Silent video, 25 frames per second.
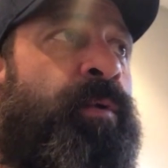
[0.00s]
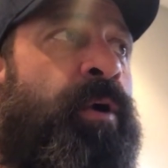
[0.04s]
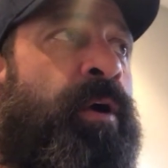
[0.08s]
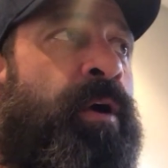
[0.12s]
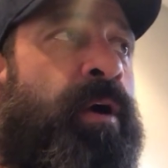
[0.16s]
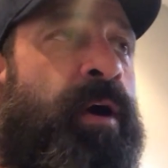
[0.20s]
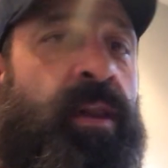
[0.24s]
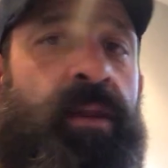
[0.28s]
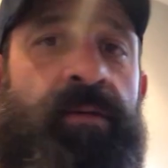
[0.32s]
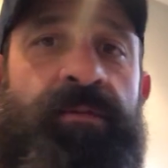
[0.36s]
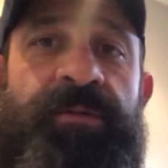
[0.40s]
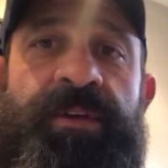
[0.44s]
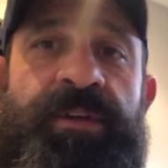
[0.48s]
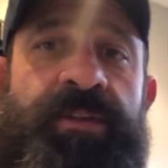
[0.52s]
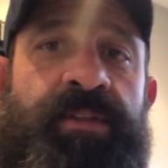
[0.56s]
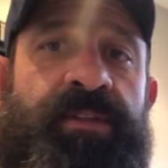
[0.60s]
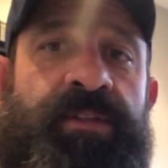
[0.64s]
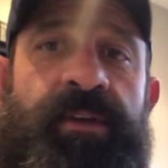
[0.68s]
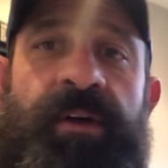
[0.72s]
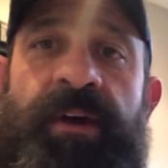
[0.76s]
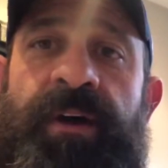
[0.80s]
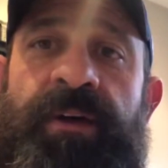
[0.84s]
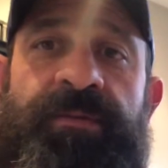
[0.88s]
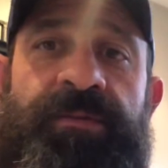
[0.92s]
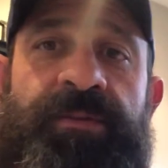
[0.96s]
All of this
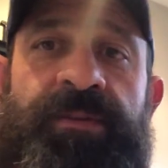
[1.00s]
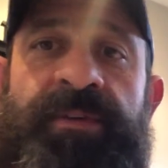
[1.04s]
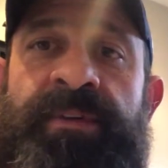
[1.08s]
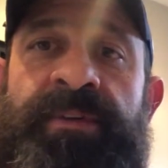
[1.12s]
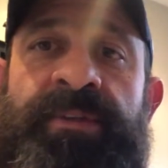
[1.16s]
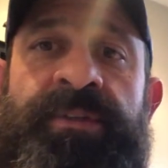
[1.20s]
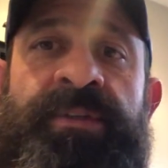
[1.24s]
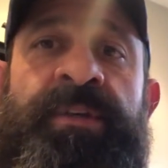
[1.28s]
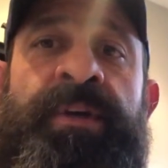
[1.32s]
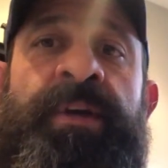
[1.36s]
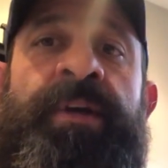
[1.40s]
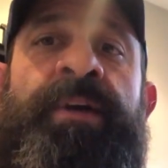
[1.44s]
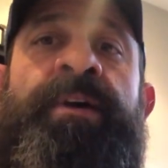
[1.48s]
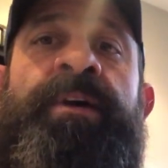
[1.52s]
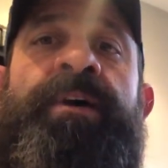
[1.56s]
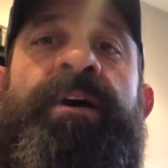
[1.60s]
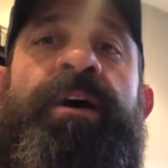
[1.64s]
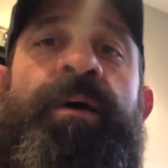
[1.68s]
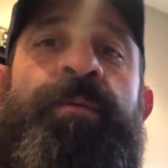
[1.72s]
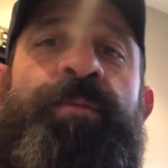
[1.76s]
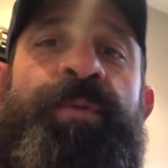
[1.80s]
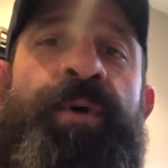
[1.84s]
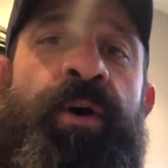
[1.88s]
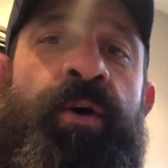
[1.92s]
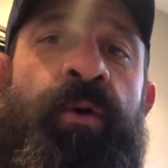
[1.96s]
stuff is
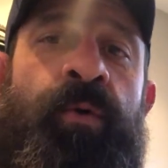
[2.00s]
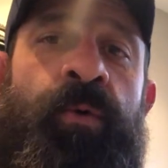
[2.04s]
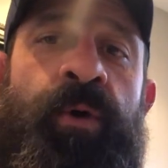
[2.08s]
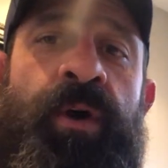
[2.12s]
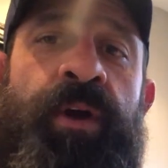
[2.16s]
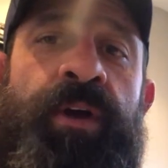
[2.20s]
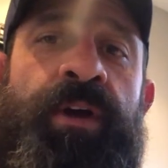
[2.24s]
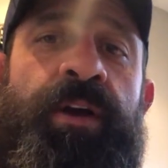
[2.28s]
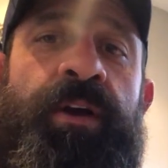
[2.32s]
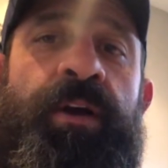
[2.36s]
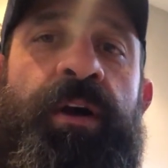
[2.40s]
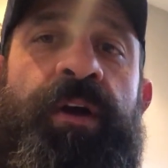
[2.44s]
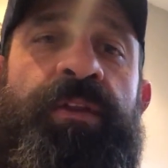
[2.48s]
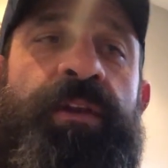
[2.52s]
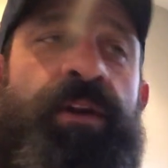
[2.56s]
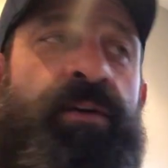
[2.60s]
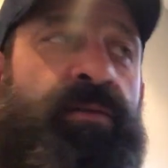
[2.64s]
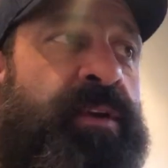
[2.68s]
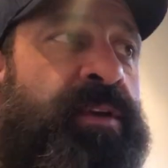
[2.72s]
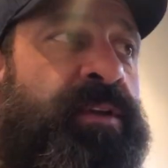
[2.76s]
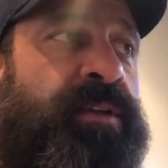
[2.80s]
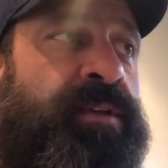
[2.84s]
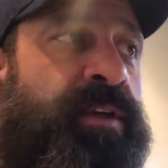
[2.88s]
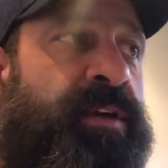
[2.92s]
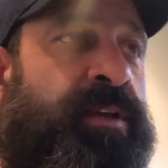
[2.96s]
about working on
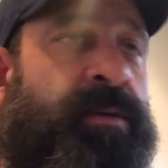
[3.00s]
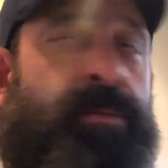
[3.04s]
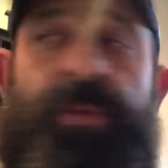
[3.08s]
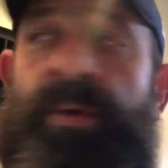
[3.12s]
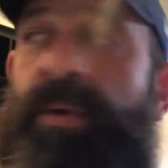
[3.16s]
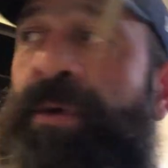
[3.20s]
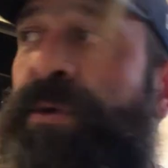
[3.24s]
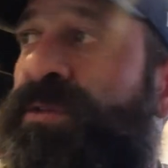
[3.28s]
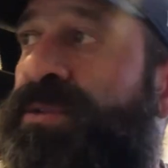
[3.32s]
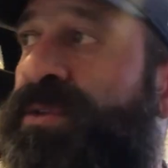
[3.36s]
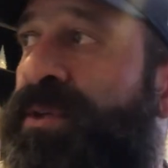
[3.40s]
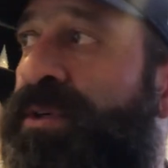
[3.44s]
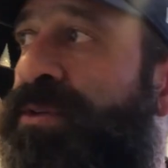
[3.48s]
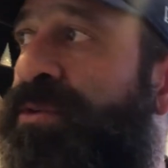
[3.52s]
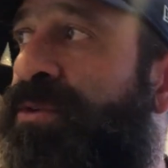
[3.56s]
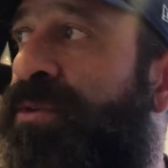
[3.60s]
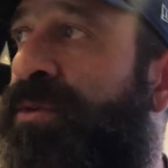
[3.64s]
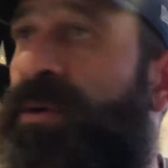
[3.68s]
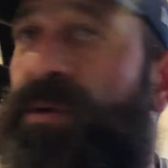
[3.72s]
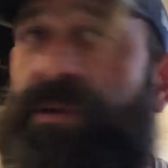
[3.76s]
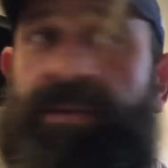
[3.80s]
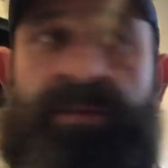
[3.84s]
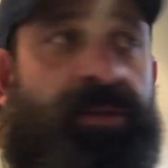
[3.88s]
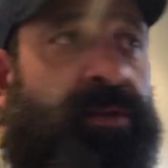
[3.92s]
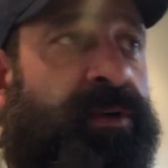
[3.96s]
their impulse
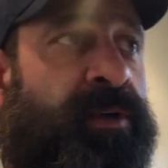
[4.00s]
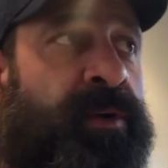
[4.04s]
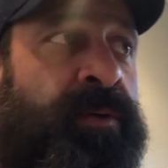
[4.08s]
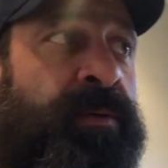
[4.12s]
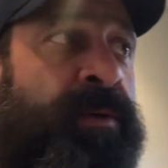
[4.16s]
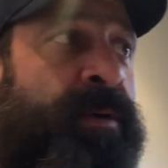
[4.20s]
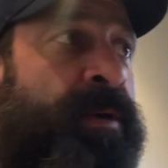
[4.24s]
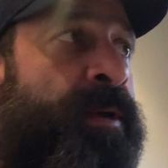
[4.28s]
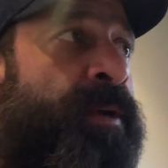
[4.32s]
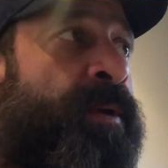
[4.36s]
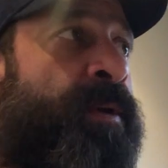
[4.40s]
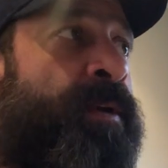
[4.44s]
control. So,